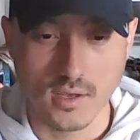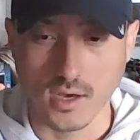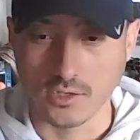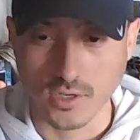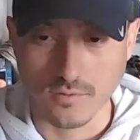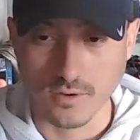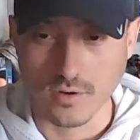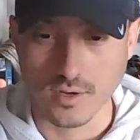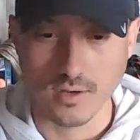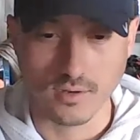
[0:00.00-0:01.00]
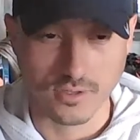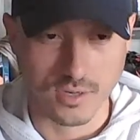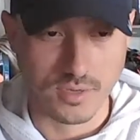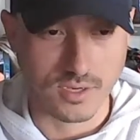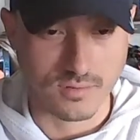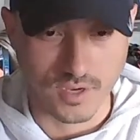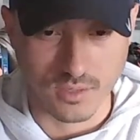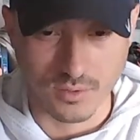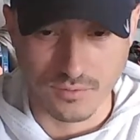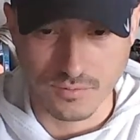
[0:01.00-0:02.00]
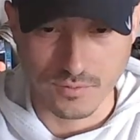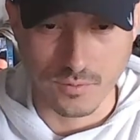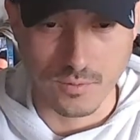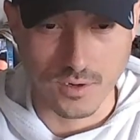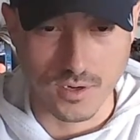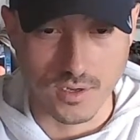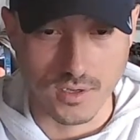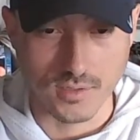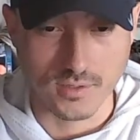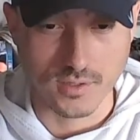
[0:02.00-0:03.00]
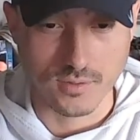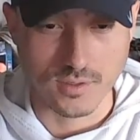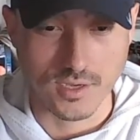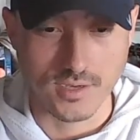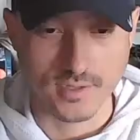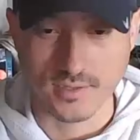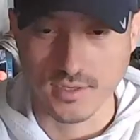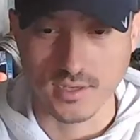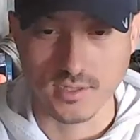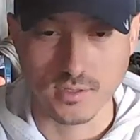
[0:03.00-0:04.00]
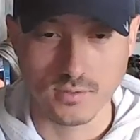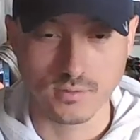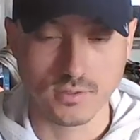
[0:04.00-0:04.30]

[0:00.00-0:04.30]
I'll try to figure out, I'll try to make it available for, so you guys can see it too.